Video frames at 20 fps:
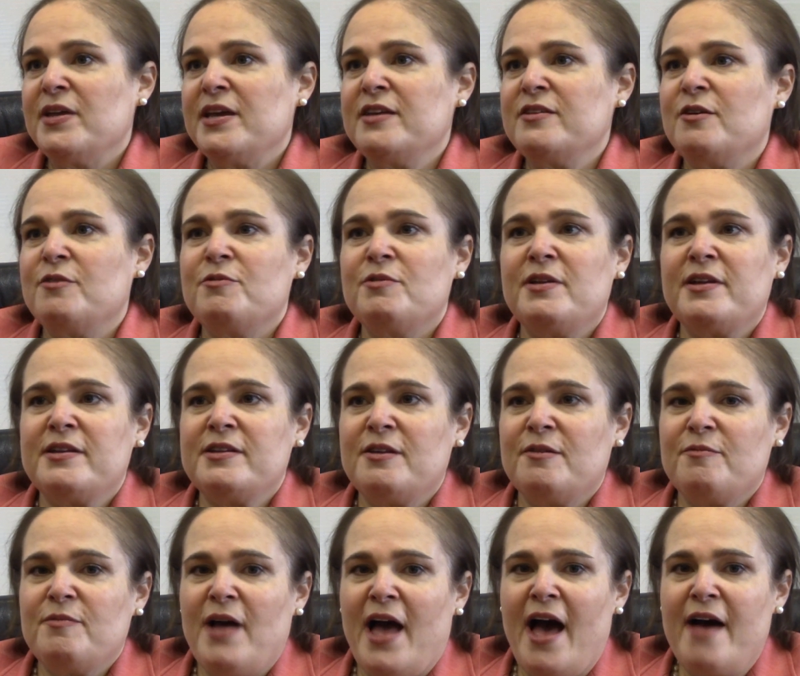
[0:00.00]
You
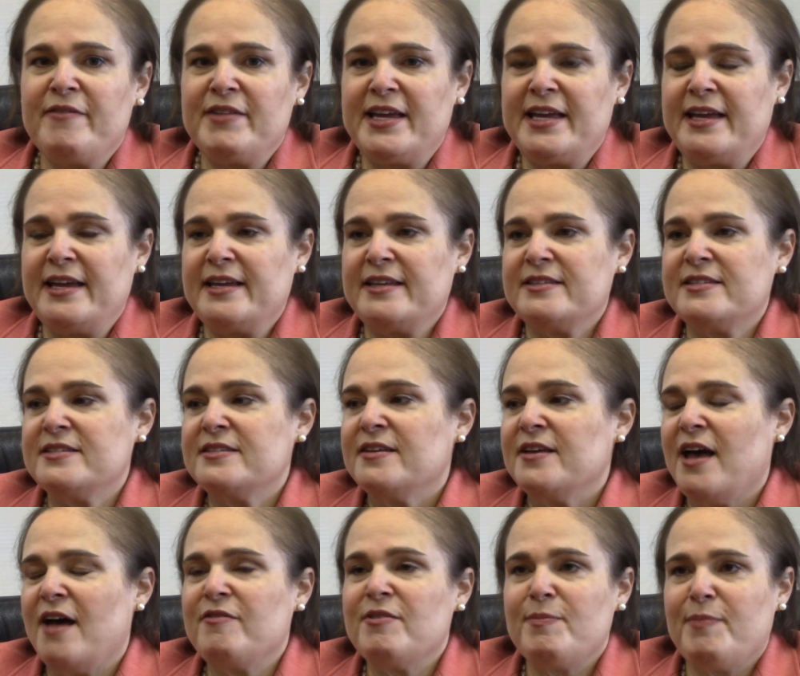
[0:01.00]
know, having
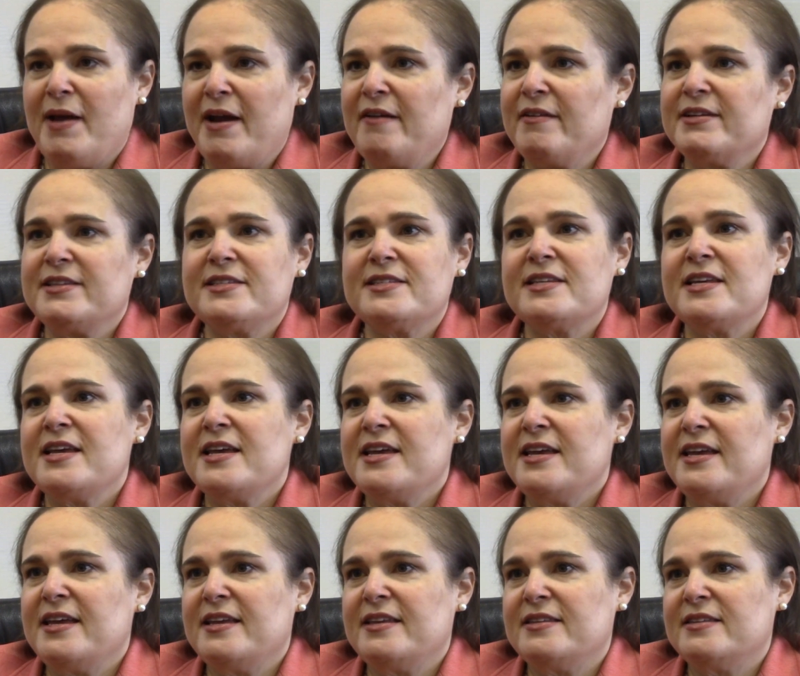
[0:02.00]
parents
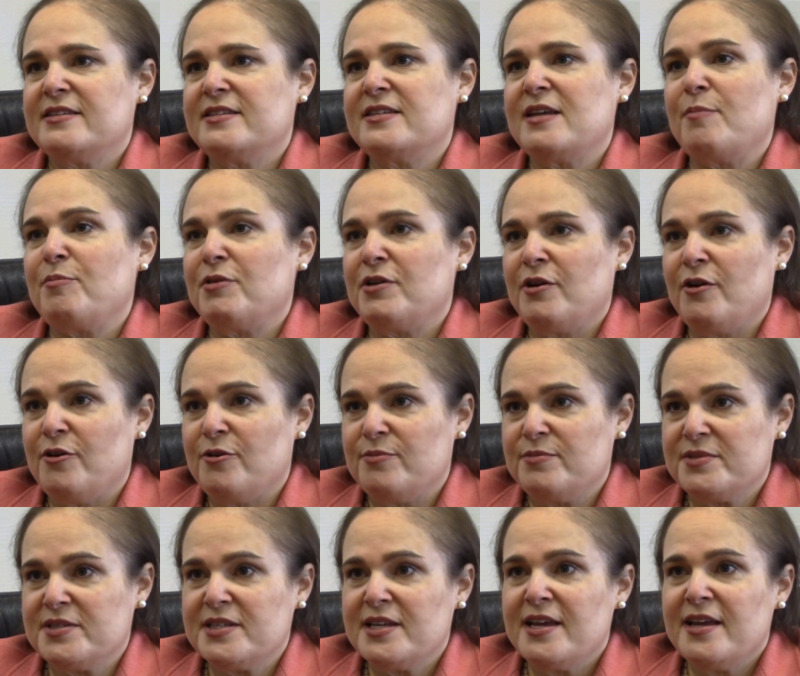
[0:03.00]
in separate
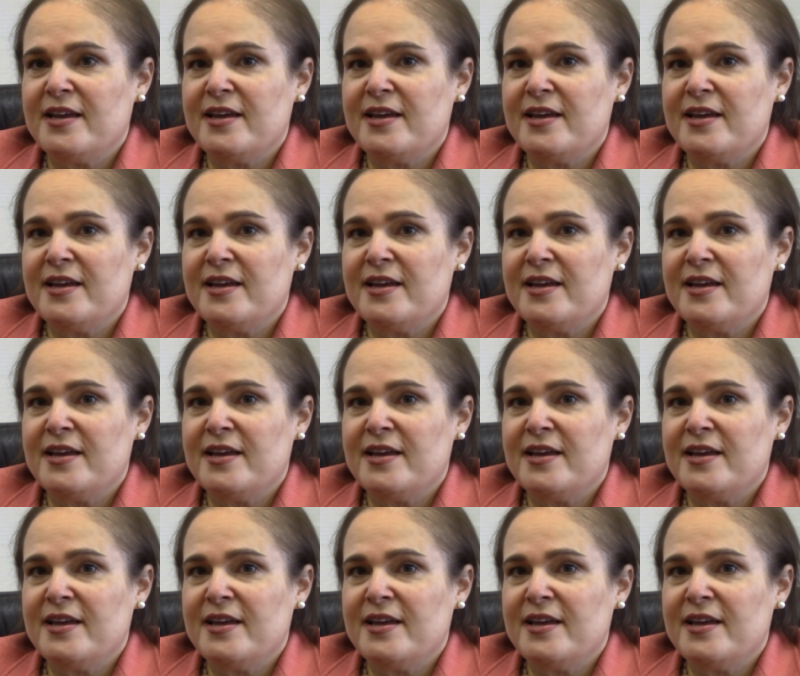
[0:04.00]
homes,